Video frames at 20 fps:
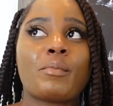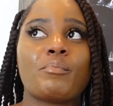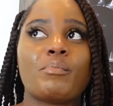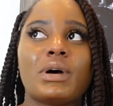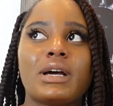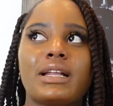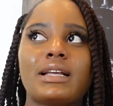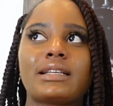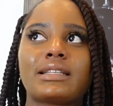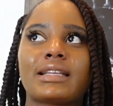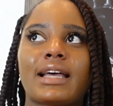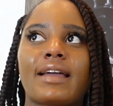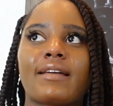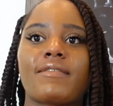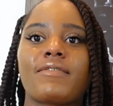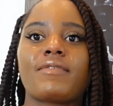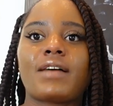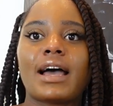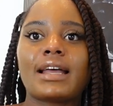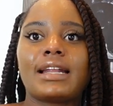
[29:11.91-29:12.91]
But it's like
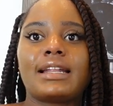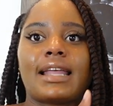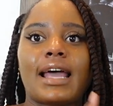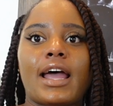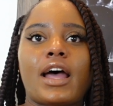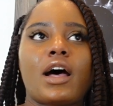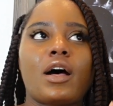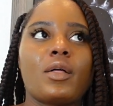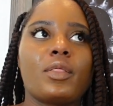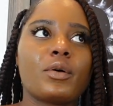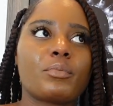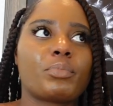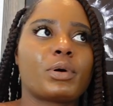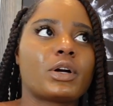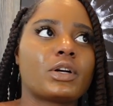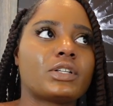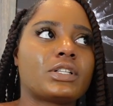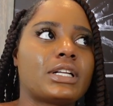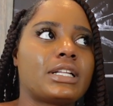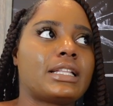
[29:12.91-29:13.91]
finding that other
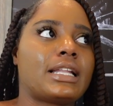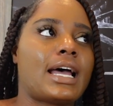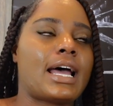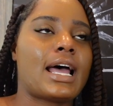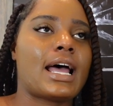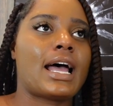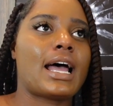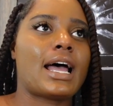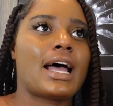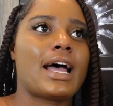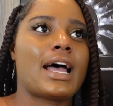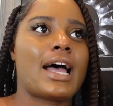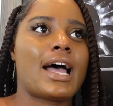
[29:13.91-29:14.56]
person that